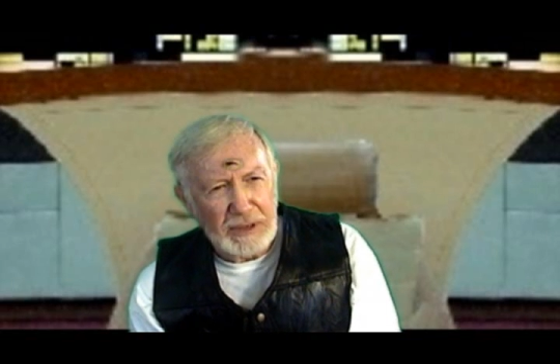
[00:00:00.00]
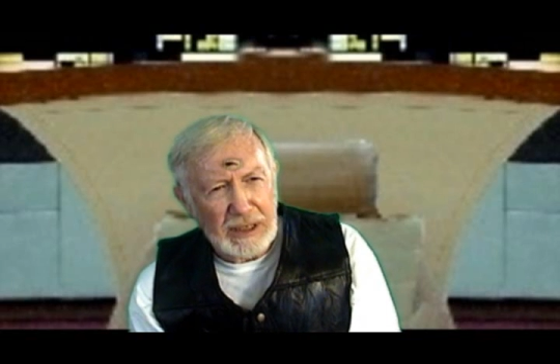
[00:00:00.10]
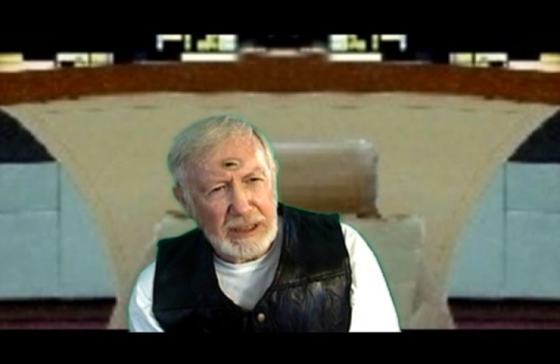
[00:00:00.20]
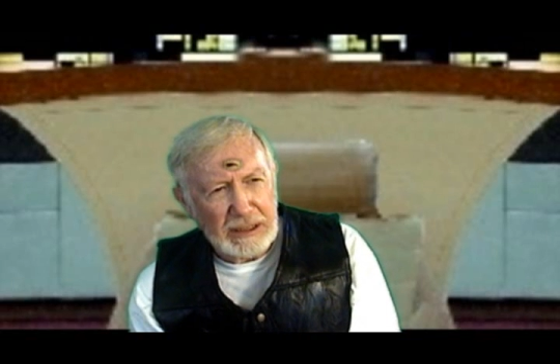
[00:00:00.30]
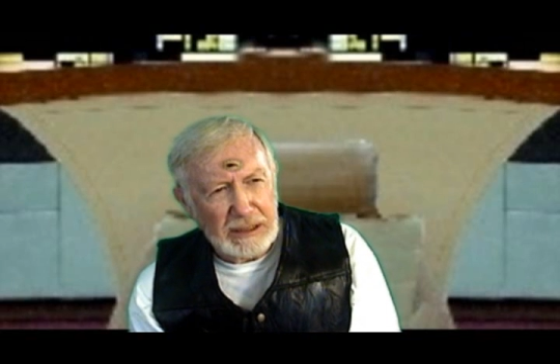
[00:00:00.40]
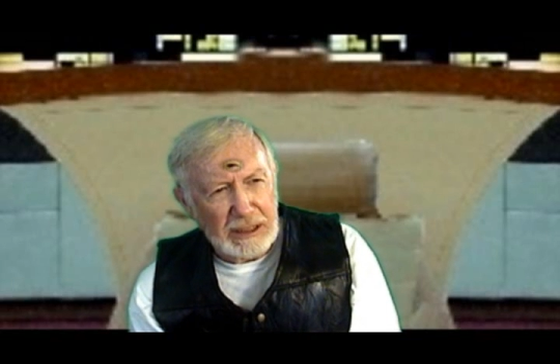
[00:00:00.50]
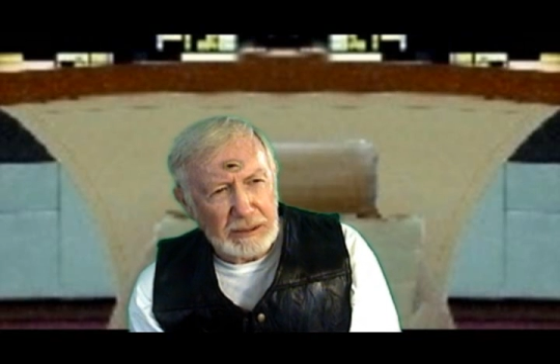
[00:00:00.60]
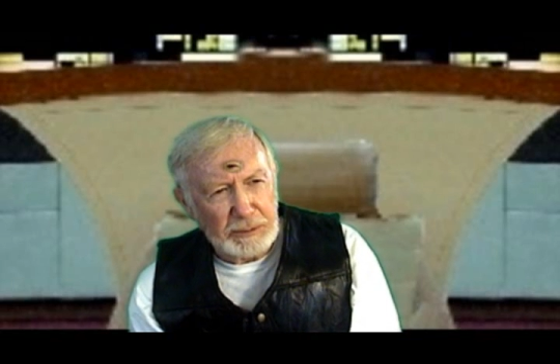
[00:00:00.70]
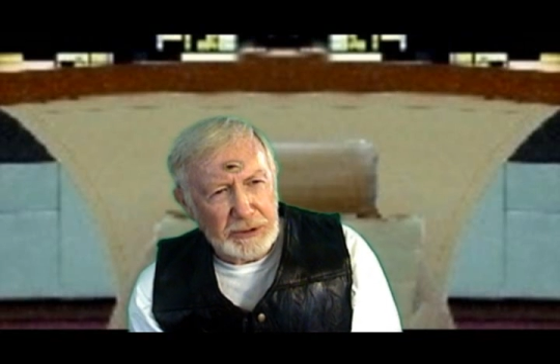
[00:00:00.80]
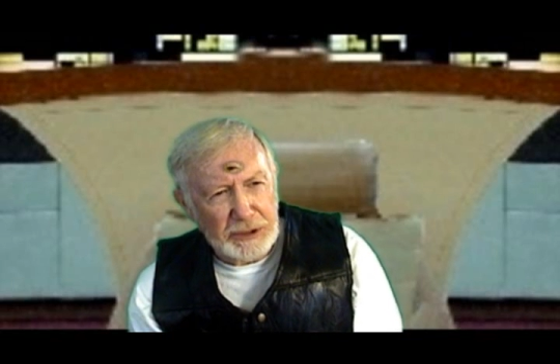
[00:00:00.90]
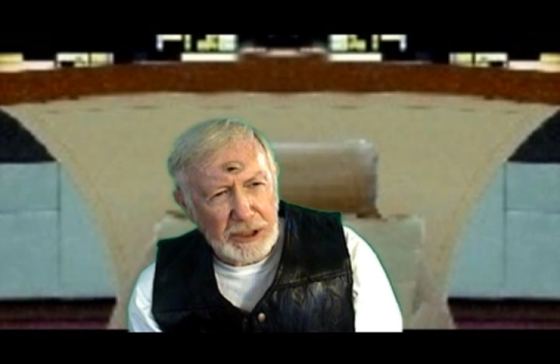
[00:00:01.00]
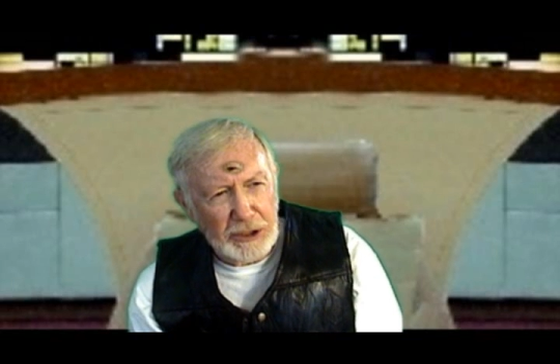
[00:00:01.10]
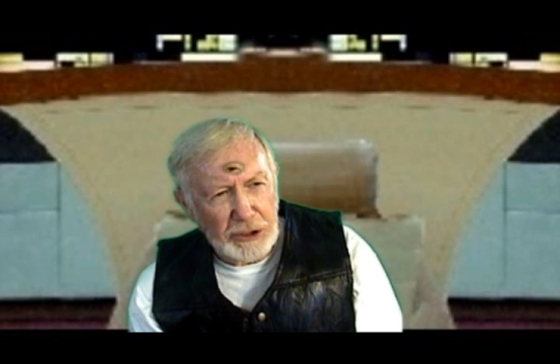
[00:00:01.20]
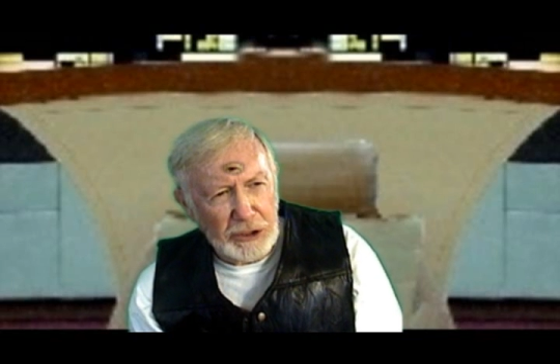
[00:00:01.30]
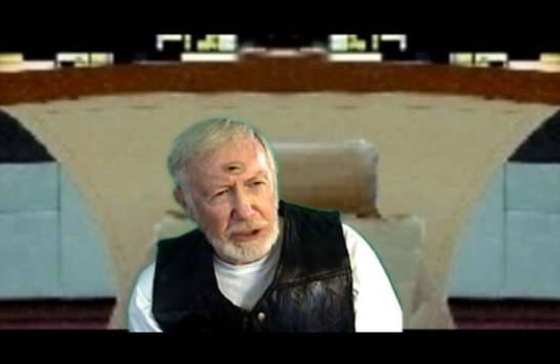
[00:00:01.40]
find a
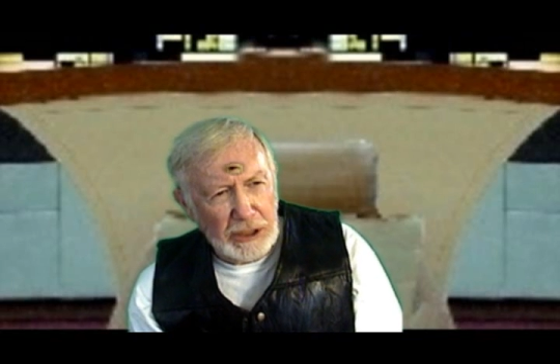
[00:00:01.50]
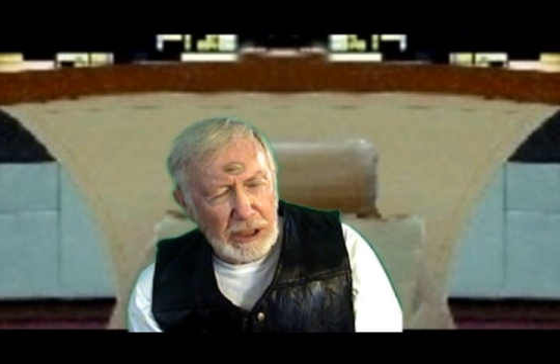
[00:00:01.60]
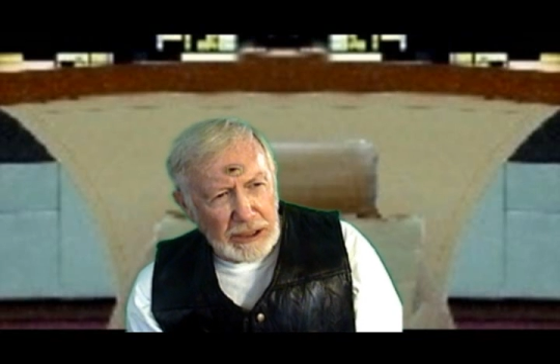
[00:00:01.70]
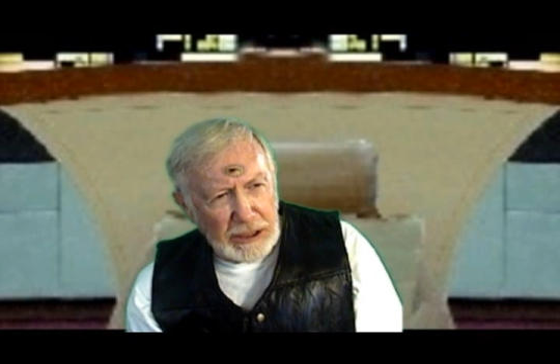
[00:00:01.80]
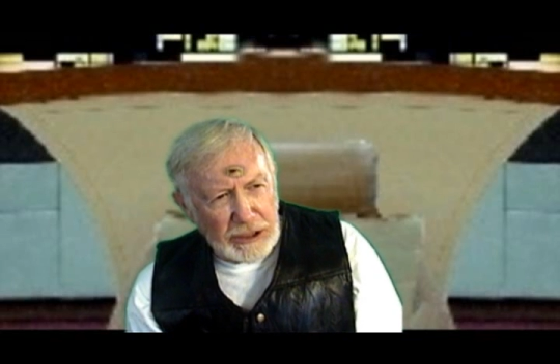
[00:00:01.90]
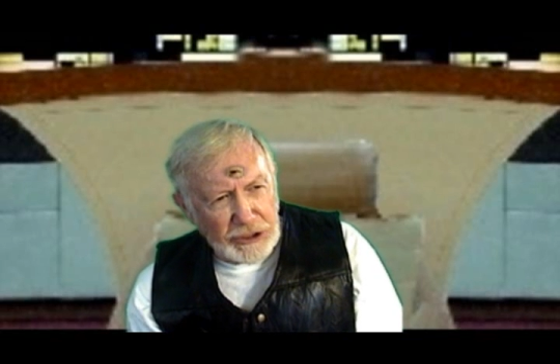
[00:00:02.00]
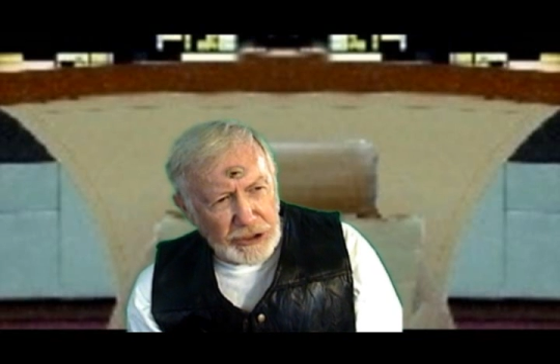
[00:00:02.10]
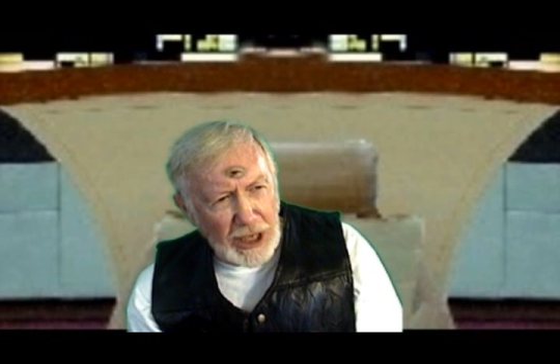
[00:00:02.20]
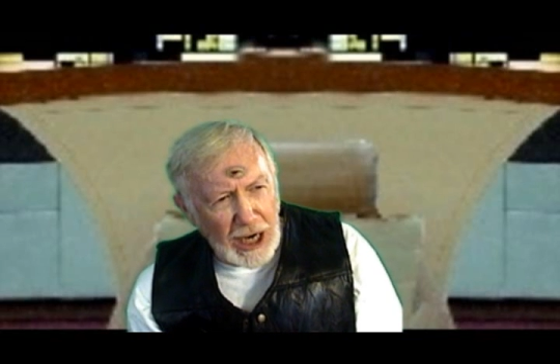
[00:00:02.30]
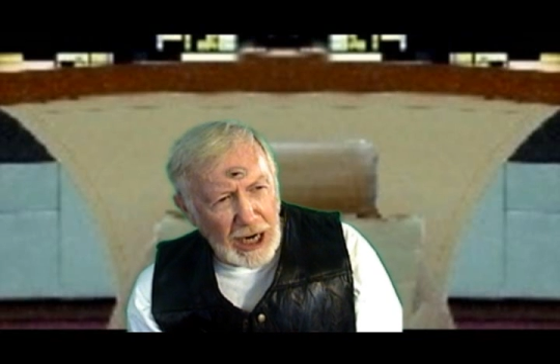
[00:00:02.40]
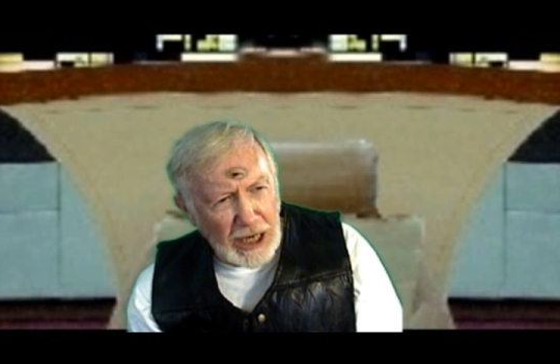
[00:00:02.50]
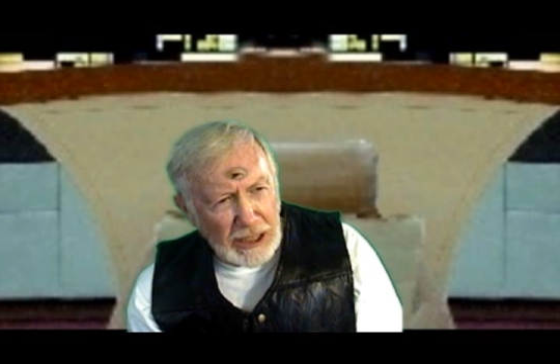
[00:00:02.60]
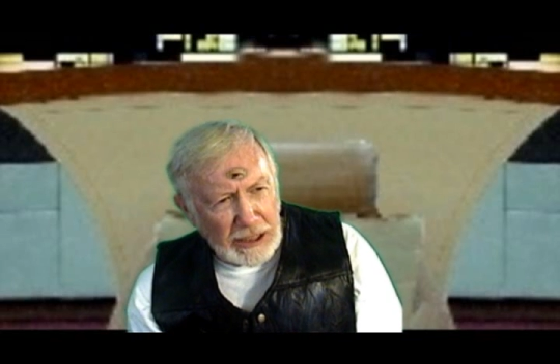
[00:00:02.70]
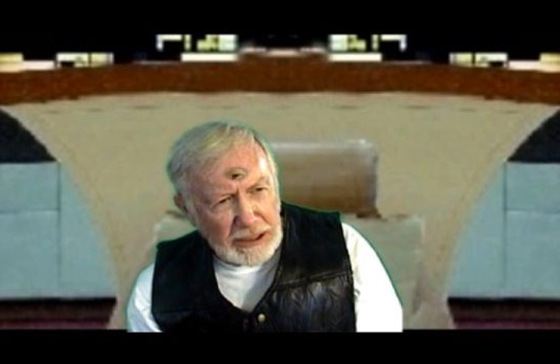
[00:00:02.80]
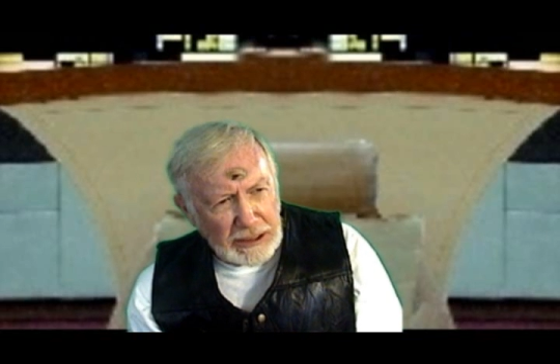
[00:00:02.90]
particular
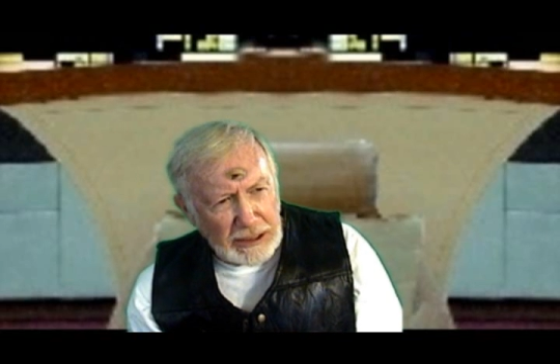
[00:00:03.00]
star